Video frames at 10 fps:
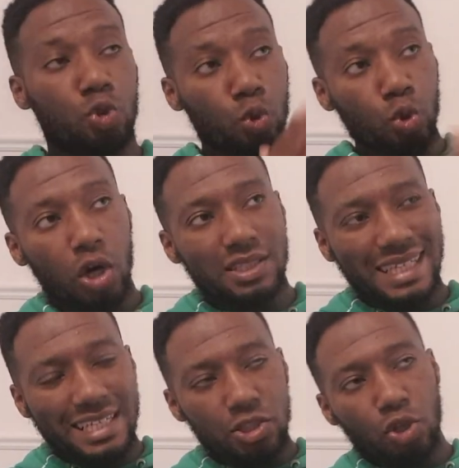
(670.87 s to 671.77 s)
Do not
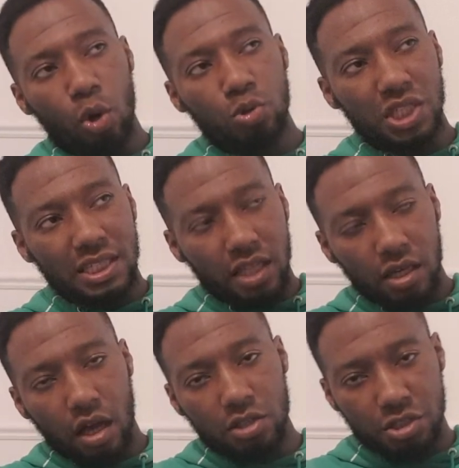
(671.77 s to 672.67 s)
indulge in the
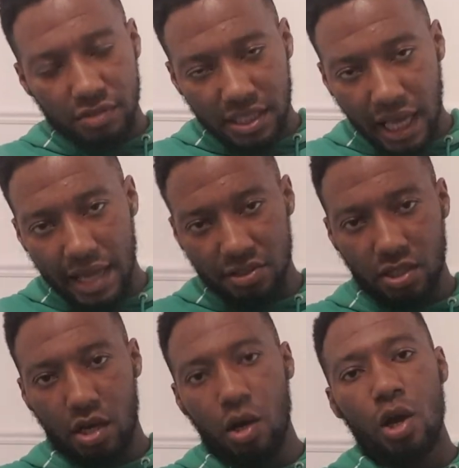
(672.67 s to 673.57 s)
luxury
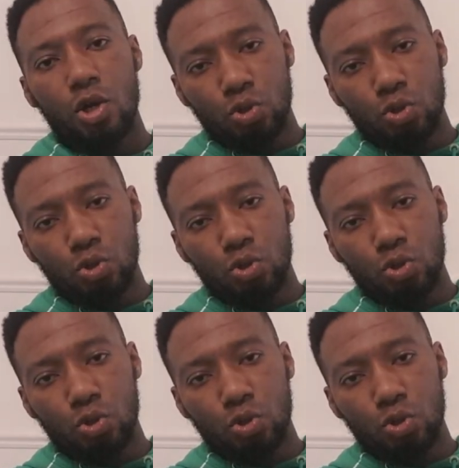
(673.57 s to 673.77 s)
lifestyle.